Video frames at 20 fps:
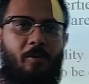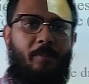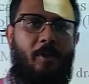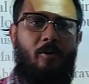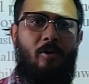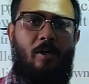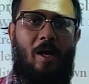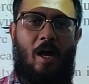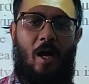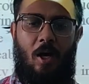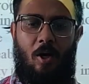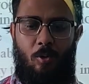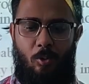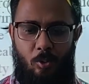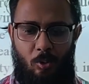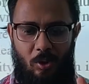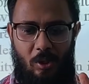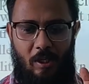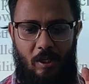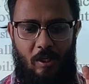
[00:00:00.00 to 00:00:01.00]
about
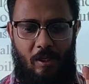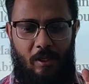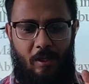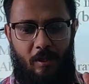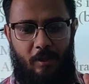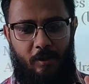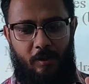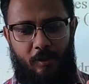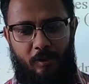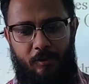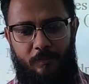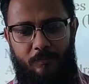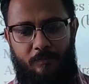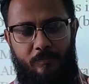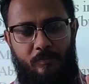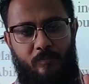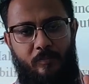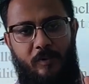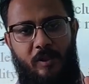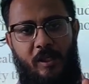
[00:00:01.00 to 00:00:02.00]
how
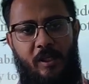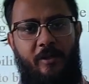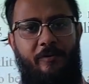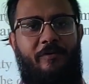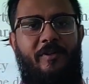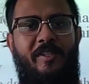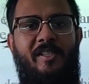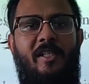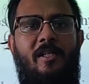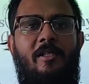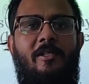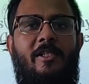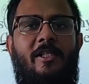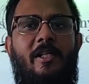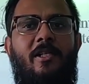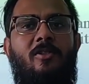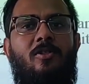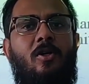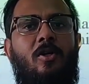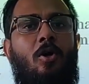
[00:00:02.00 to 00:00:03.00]
in a physical
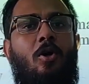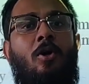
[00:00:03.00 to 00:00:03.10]
change,